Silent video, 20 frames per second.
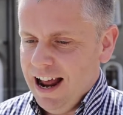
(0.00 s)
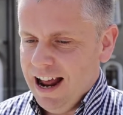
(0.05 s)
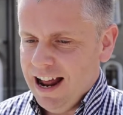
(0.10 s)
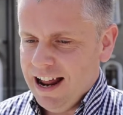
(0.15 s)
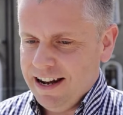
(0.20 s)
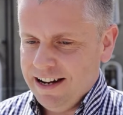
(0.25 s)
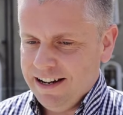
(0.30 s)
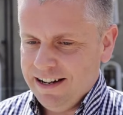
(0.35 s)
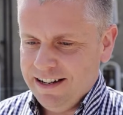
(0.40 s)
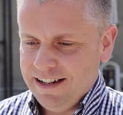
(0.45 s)

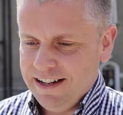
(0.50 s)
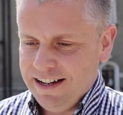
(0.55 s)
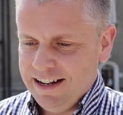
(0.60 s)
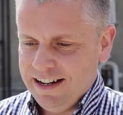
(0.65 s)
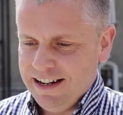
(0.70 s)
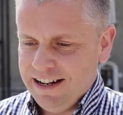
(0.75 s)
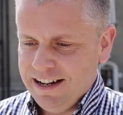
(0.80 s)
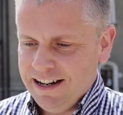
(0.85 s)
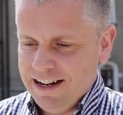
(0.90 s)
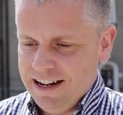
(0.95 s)
And
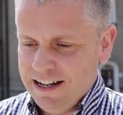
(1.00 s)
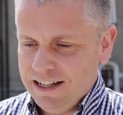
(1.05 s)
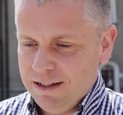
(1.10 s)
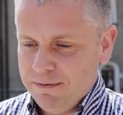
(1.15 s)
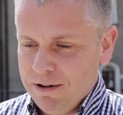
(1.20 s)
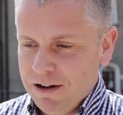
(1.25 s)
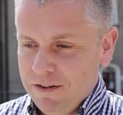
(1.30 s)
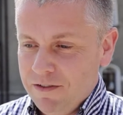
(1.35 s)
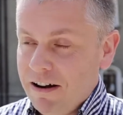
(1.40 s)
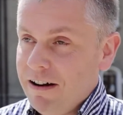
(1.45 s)

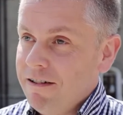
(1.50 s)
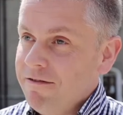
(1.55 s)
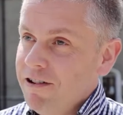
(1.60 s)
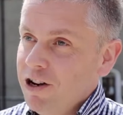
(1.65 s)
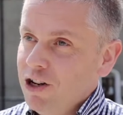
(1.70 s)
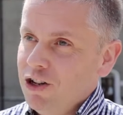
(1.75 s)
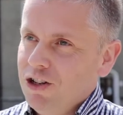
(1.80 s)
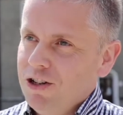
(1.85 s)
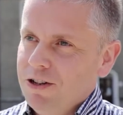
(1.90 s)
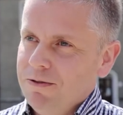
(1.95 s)
it's been a very
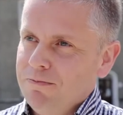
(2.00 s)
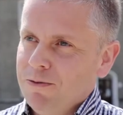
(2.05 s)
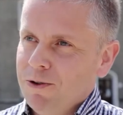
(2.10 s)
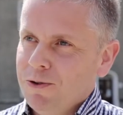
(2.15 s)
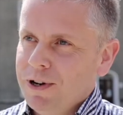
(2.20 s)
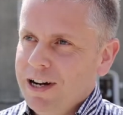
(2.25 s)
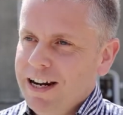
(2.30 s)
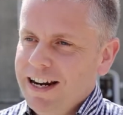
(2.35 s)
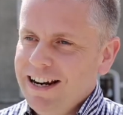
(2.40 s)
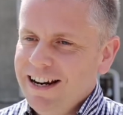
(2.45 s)
rich
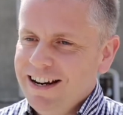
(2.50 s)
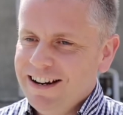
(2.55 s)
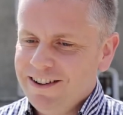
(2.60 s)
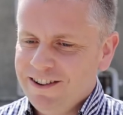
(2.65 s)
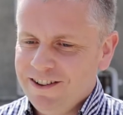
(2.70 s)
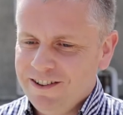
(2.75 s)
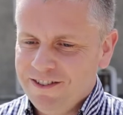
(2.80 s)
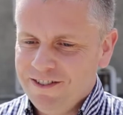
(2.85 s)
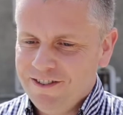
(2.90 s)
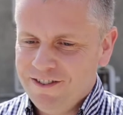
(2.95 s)
morning
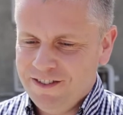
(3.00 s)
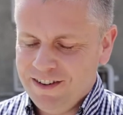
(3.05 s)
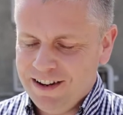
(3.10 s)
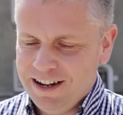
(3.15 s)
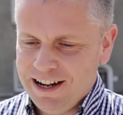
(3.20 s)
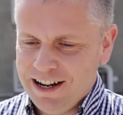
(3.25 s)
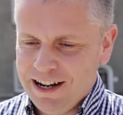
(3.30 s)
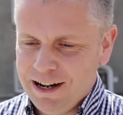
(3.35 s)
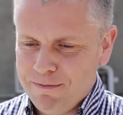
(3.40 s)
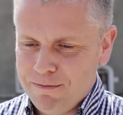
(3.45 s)
of
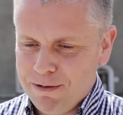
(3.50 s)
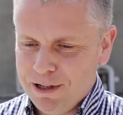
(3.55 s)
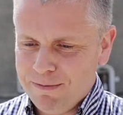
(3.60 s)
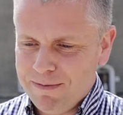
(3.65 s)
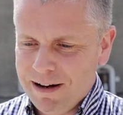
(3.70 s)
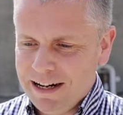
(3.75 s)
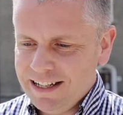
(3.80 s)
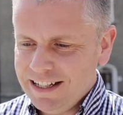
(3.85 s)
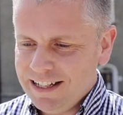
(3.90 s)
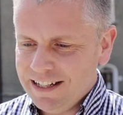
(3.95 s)

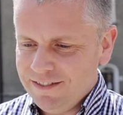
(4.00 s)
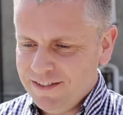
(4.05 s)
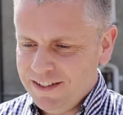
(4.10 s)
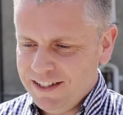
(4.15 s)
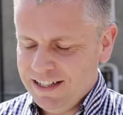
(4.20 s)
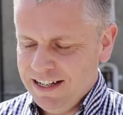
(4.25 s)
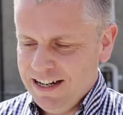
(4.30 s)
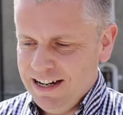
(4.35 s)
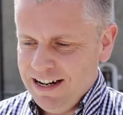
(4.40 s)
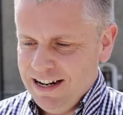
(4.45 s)

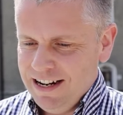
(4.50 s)
perspectives,